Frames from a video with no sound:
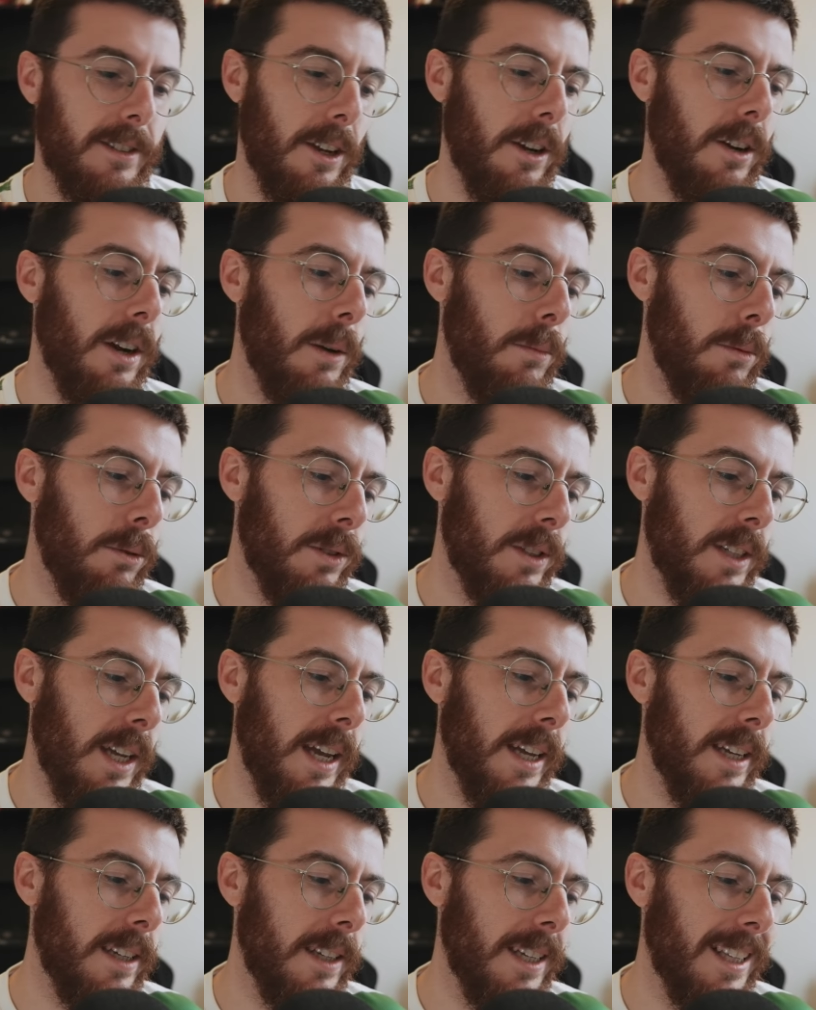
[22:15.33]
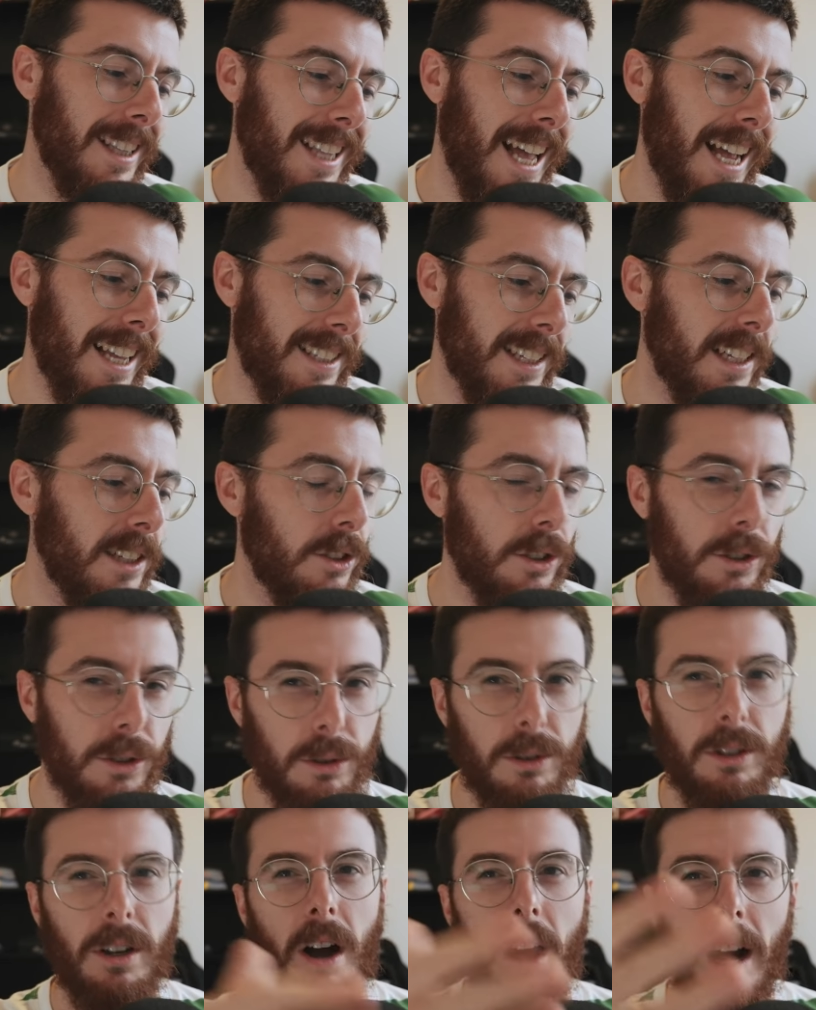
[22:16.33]
So I will say in that sense, you
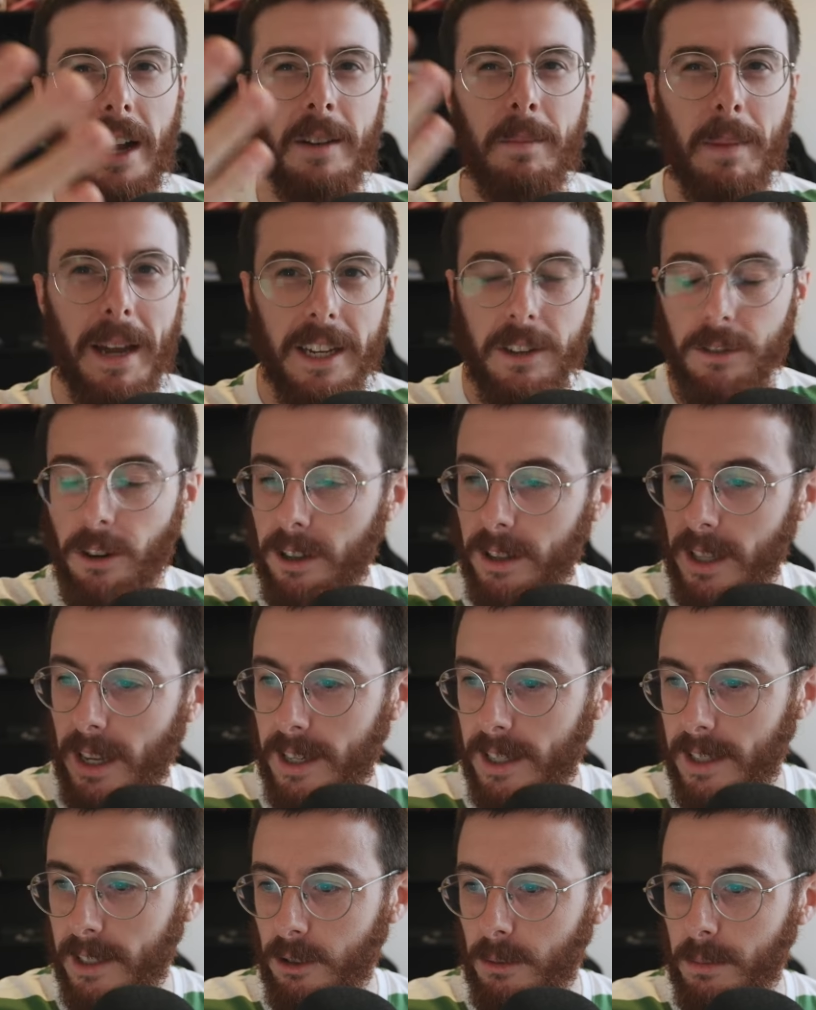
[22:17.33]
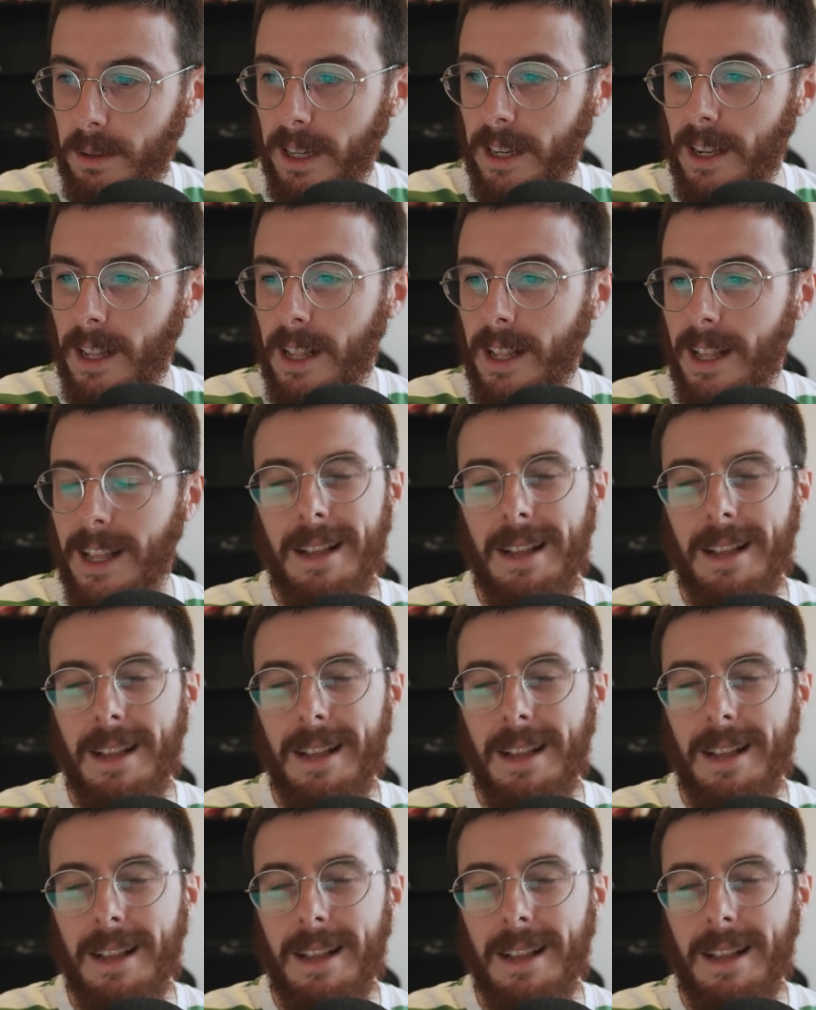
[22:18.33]
do kind of make your own luck a little bit.